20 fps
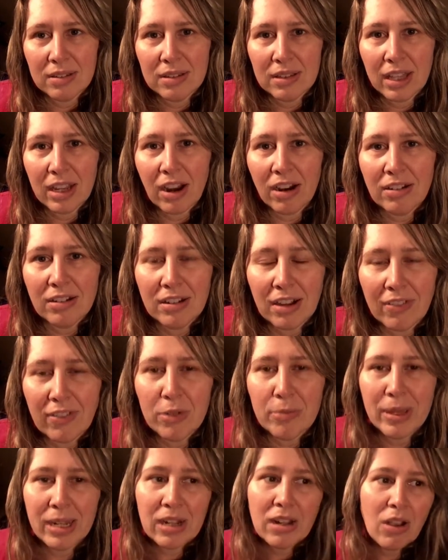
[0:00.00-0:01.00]
our
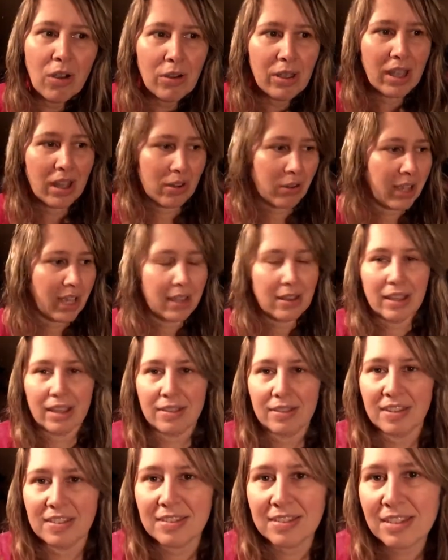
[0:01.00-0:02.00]
government. Oh yeah, okay,
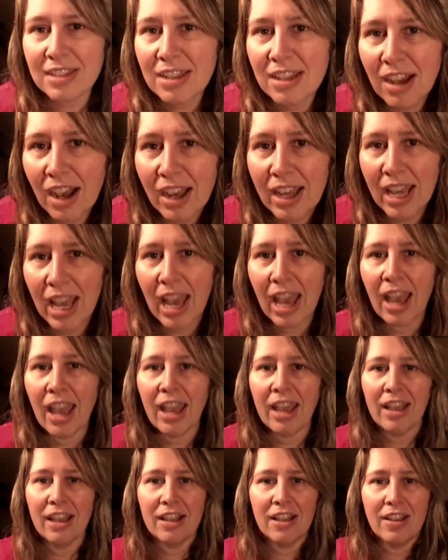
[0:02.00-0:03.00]
like the
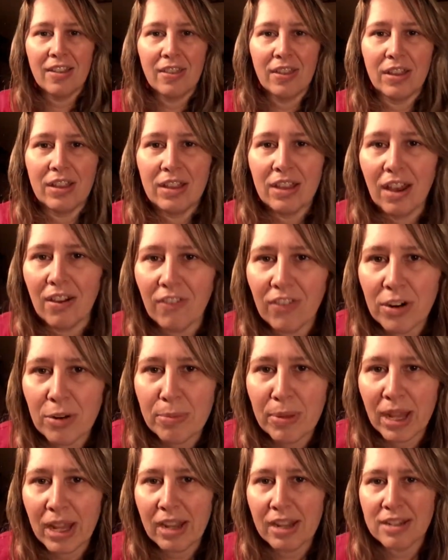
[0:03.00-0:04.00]
CIA, the
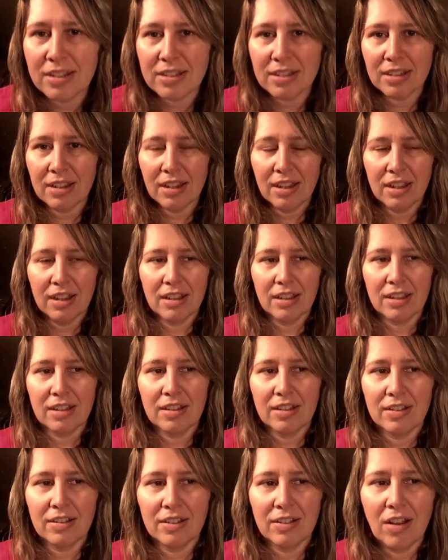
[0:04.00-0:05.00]
government,
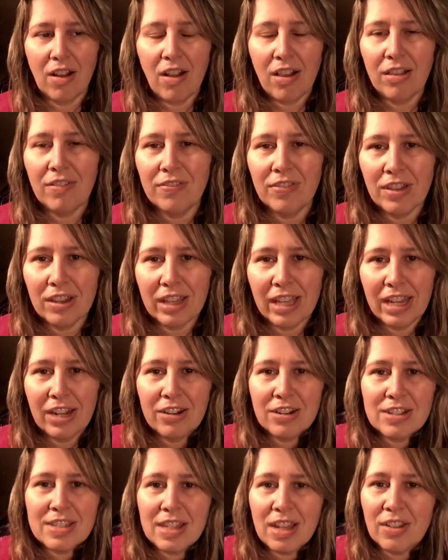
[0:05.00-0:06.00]
all of the
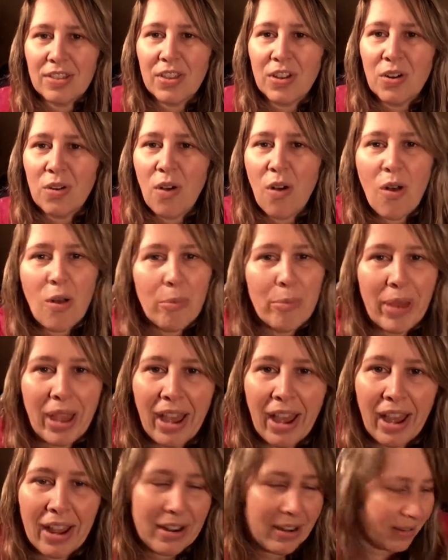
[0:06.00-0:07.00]
leaders, they're all
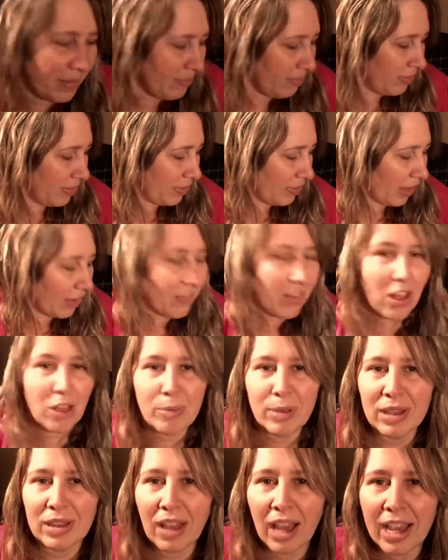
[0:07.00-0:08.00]
bad. They've all
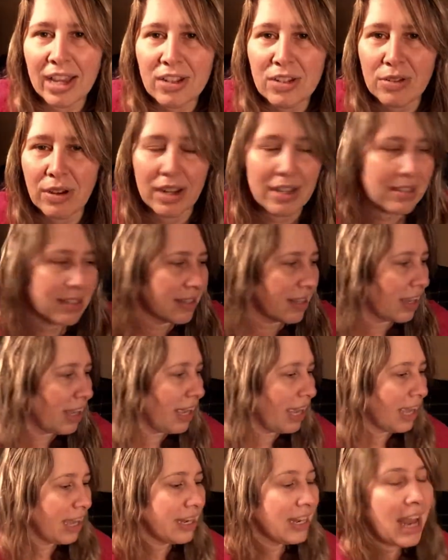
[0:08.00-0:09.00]
been lying to us.
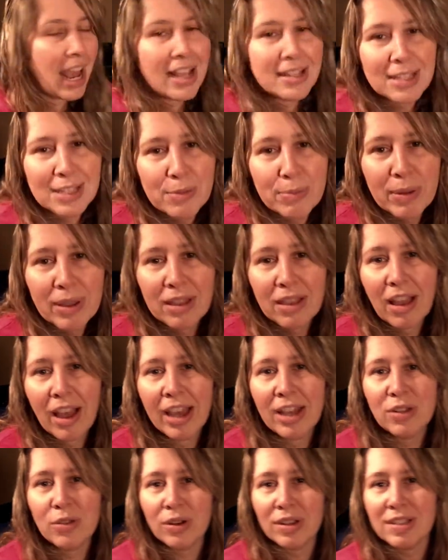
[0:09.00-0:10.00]
NASA's been
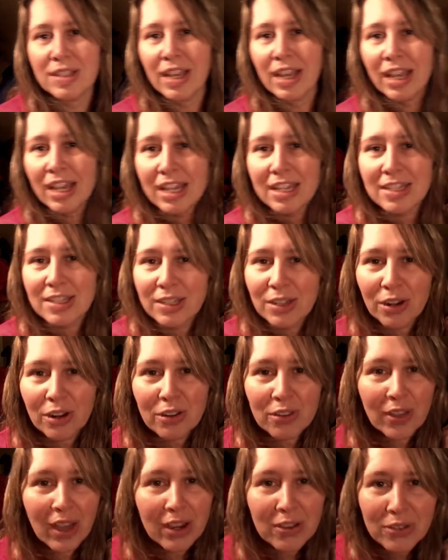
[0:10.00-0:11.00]
lying to us. Is the
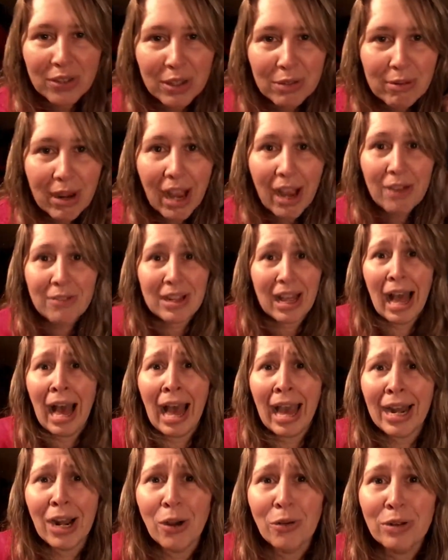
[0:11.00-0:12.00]
Earth actually round?
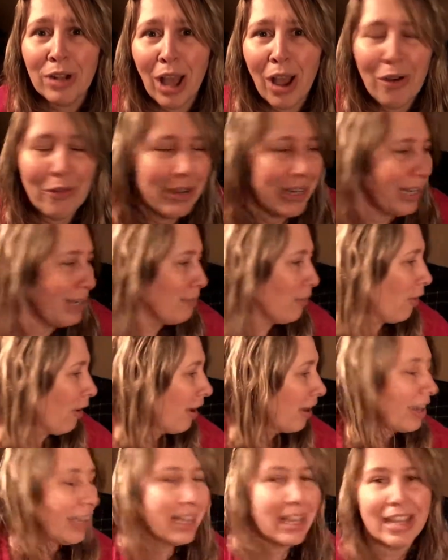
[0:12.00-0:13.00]
I don't know
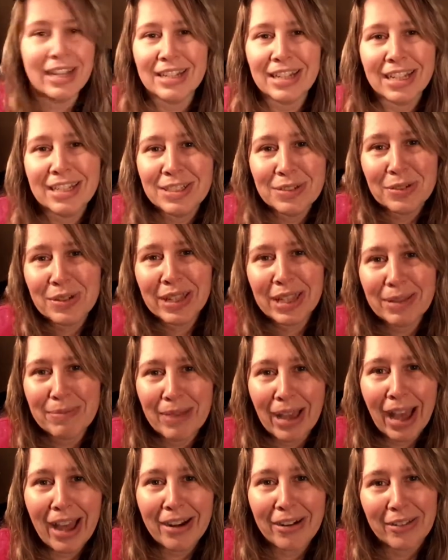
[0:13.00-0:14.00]
anymore. It doesn't really
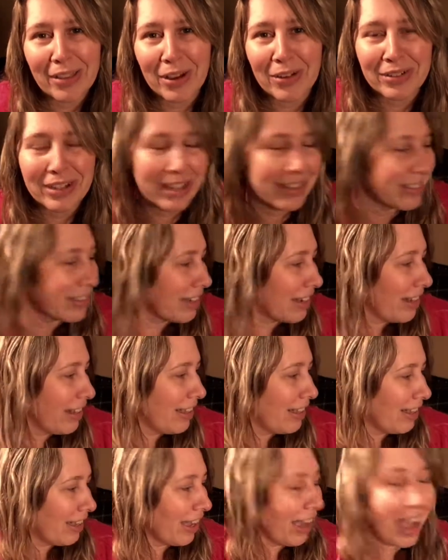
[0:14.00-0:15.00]
matter though, does it?
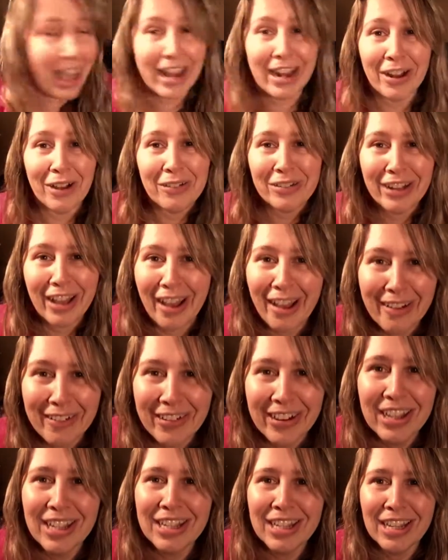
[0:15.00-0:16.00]
I don't
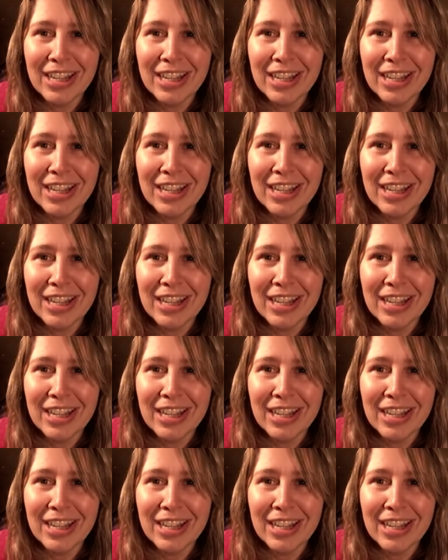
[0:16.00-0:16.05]
know.